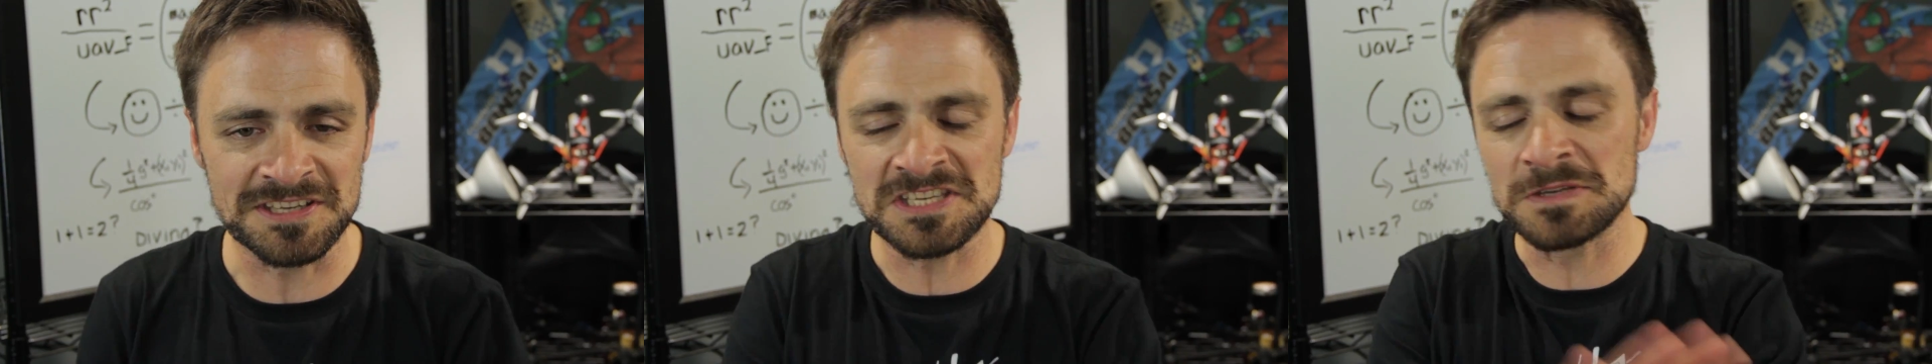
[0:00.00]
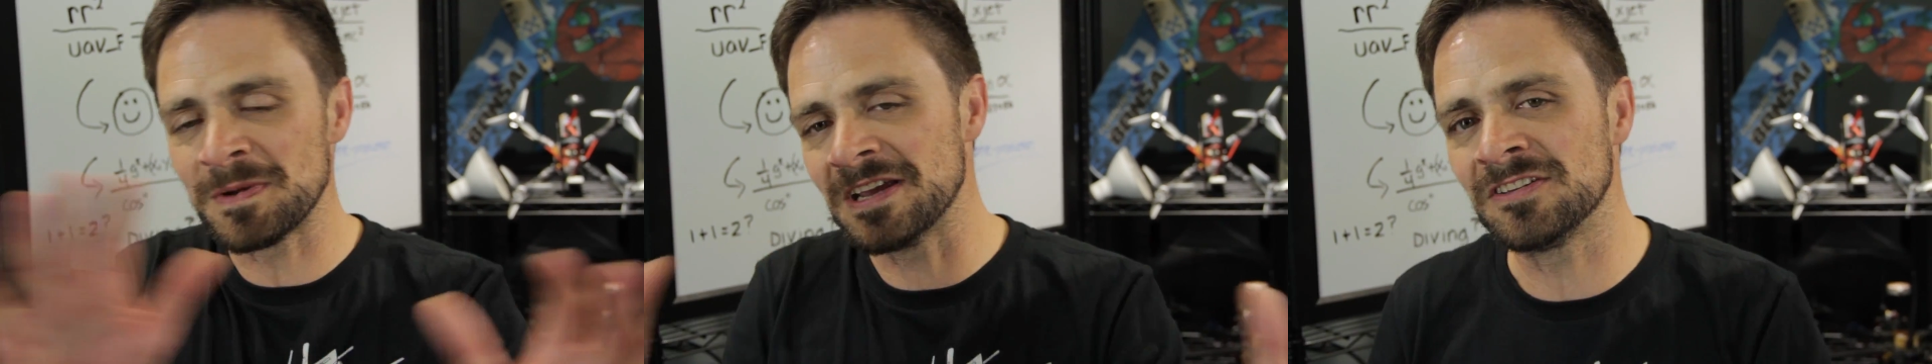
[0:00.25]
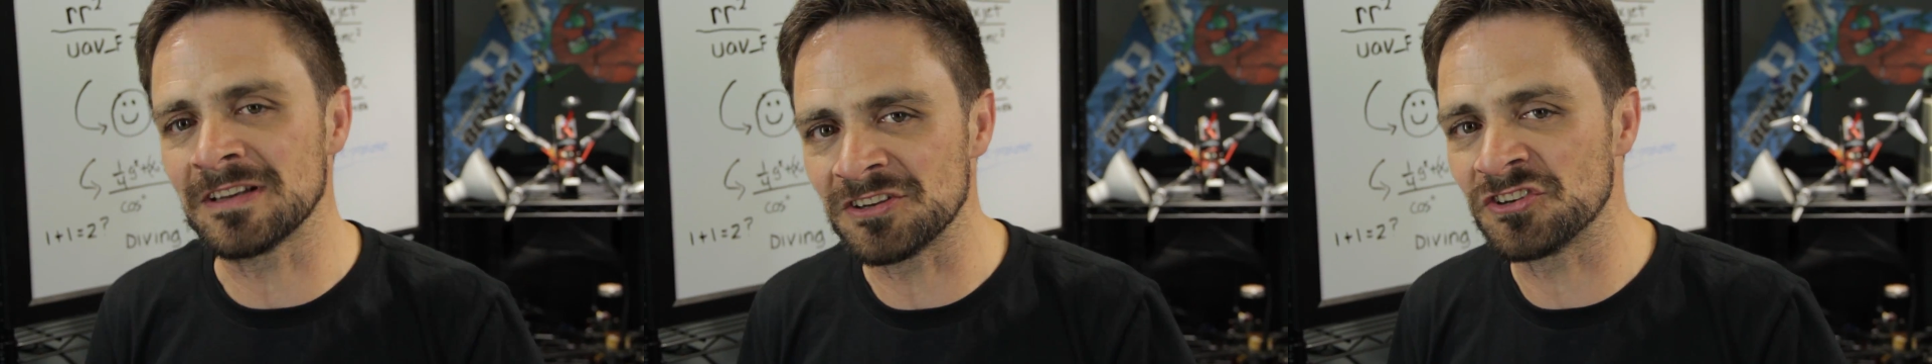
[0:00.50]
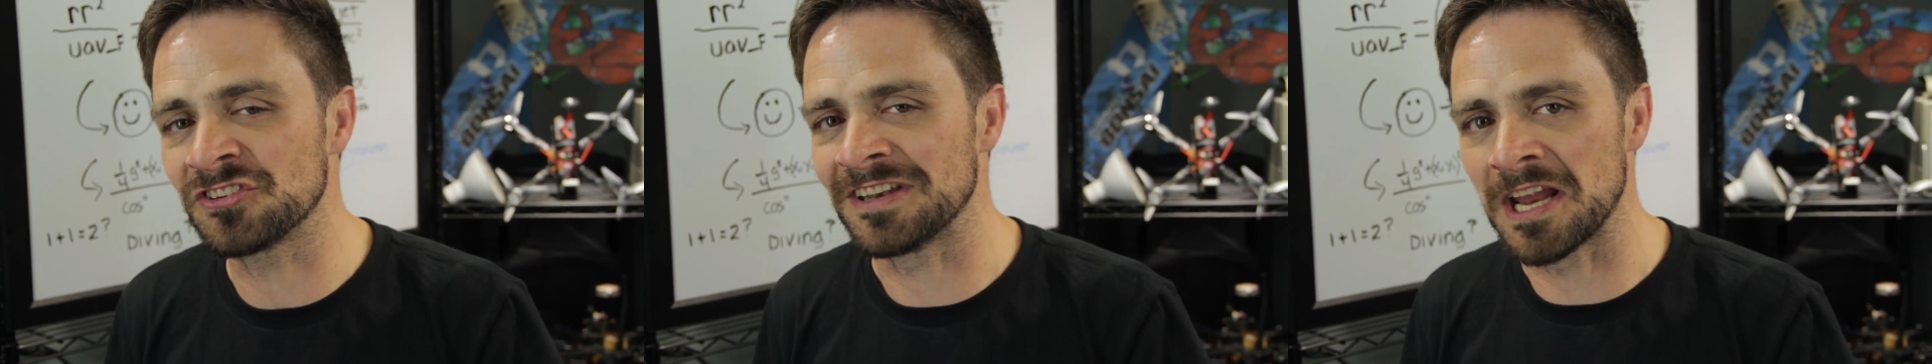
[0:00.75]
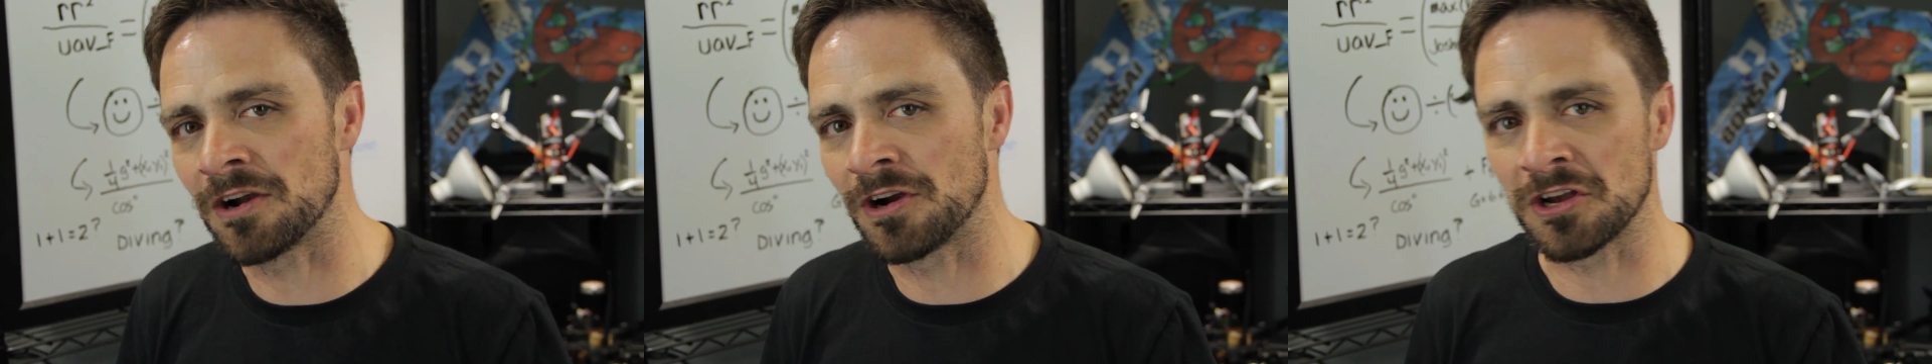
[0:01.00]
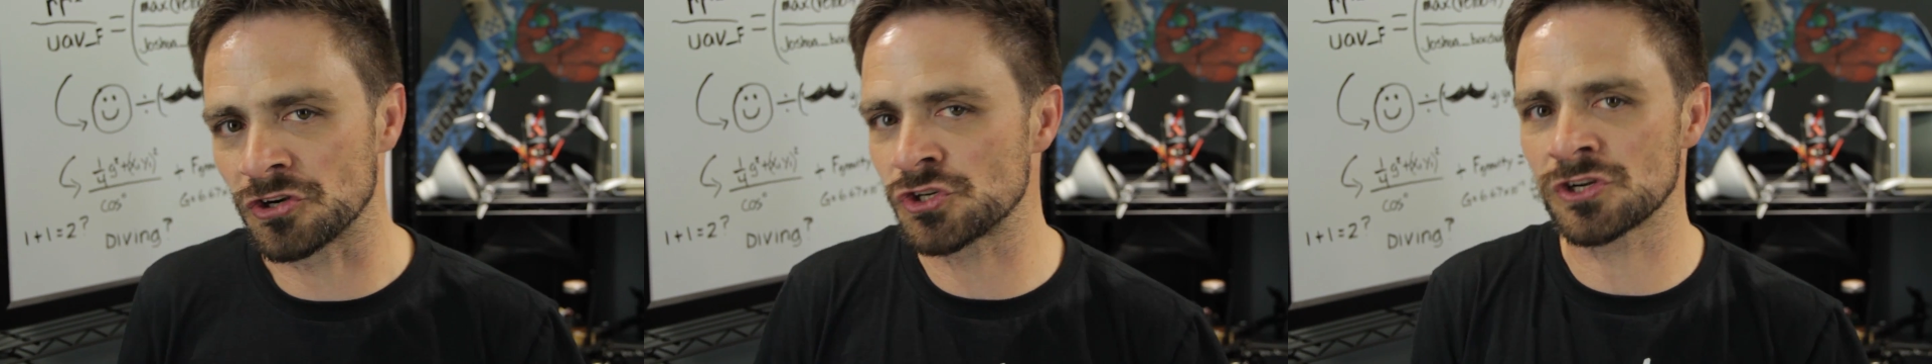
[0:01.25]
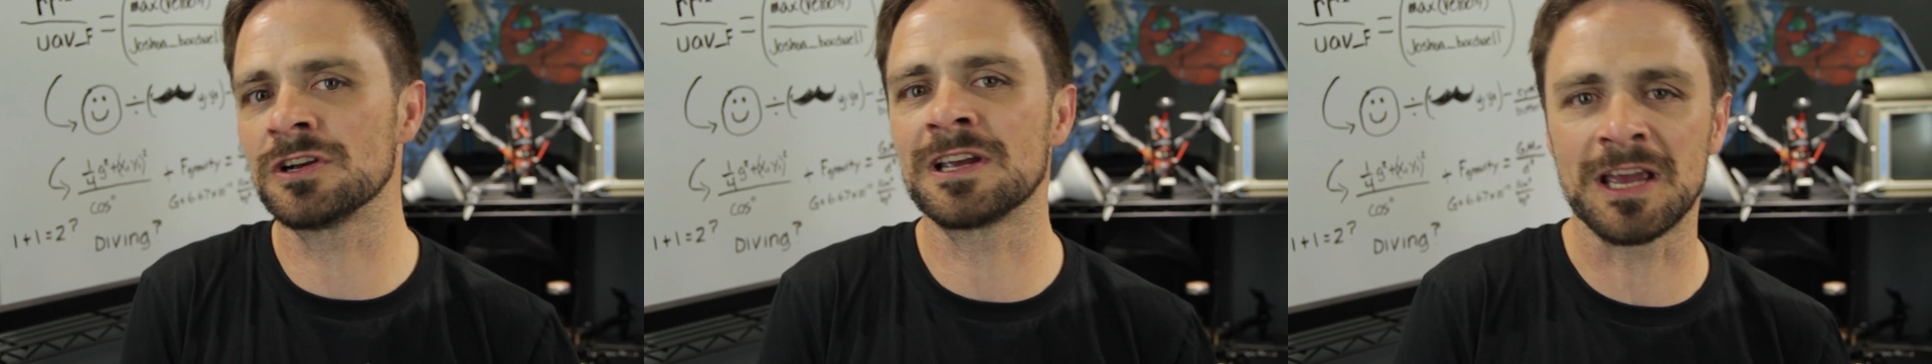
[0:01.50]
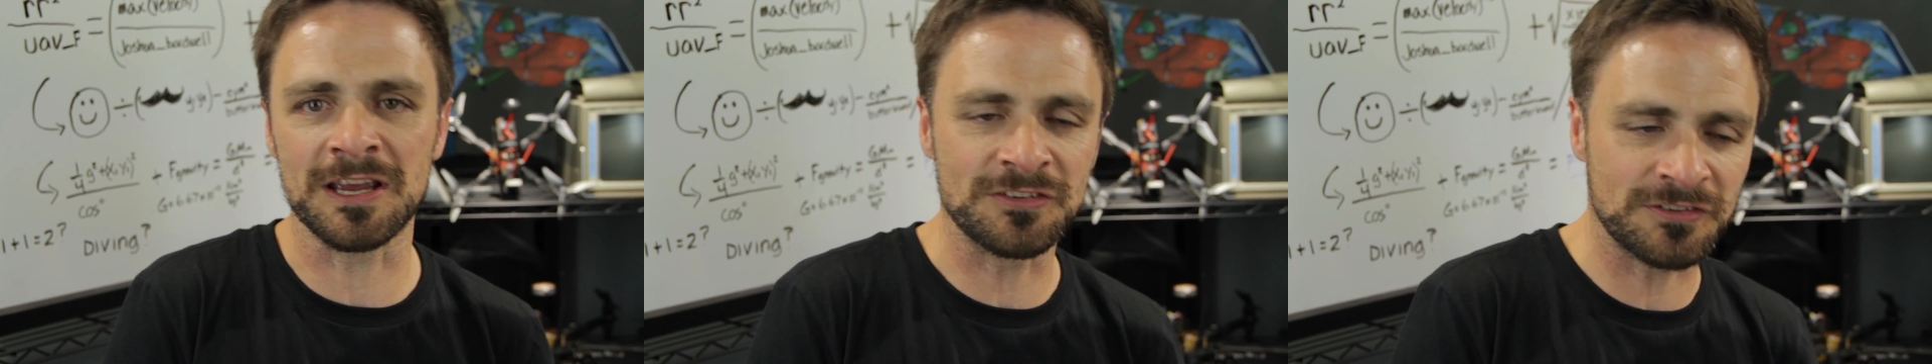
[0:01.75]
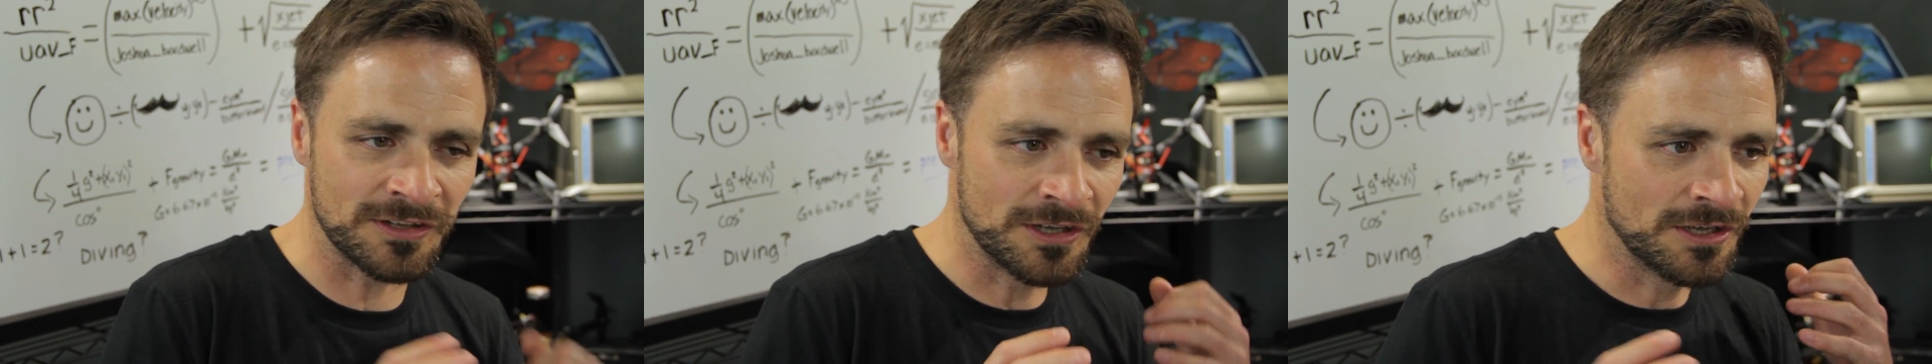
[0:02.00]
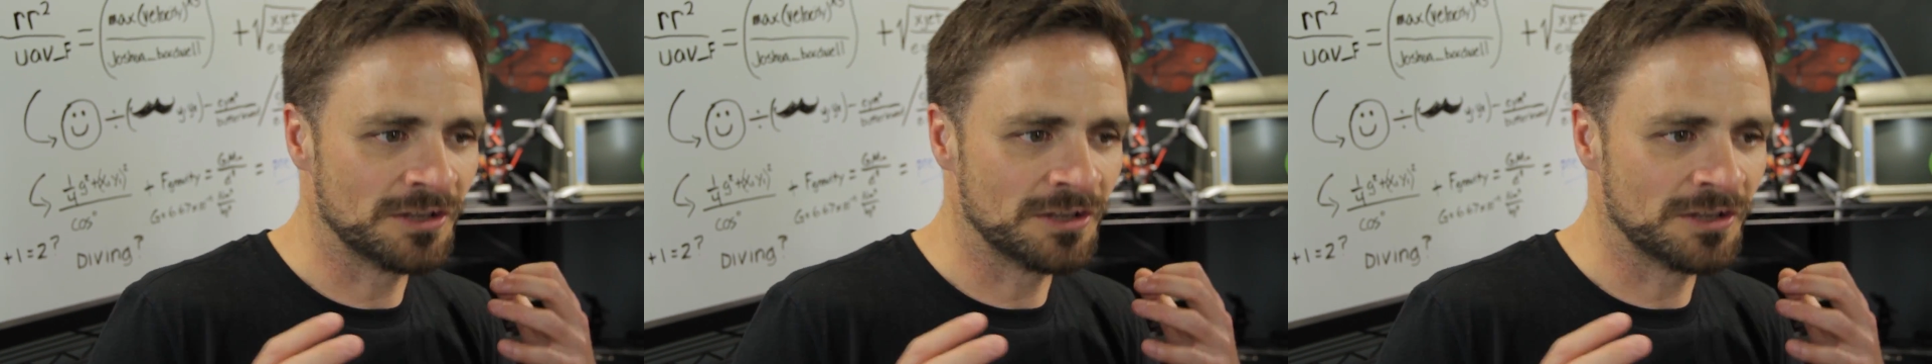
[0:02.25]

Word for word: this is basically just an area to showcase